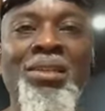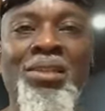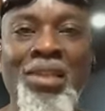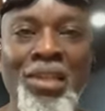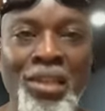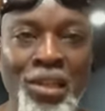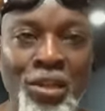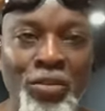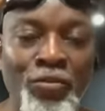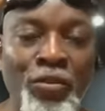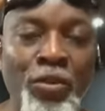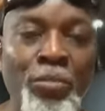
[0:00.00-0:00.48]

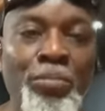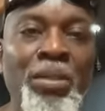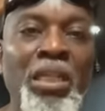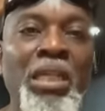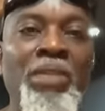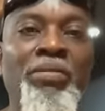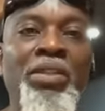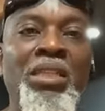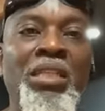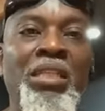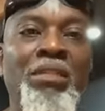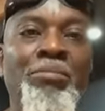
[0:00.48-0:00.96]
Thank you for
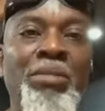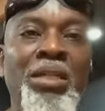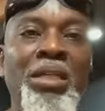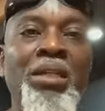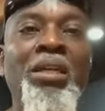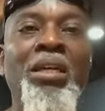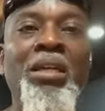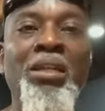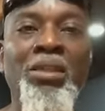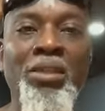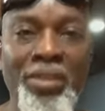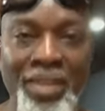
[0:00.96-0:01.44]
believing in
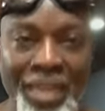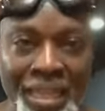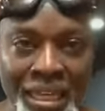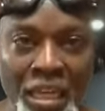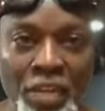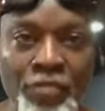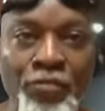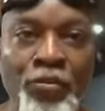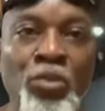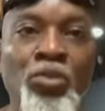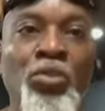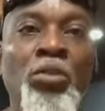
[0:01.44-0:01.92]
me.
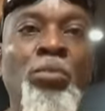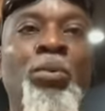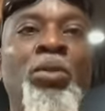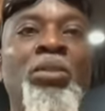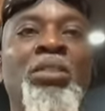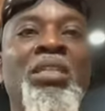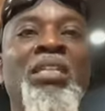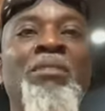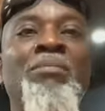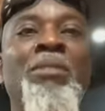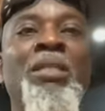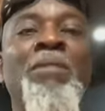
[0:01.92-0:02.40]
Thank you for
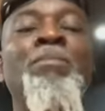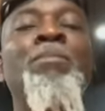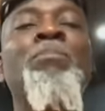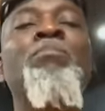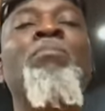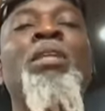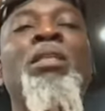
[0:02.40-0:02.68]
supporting me.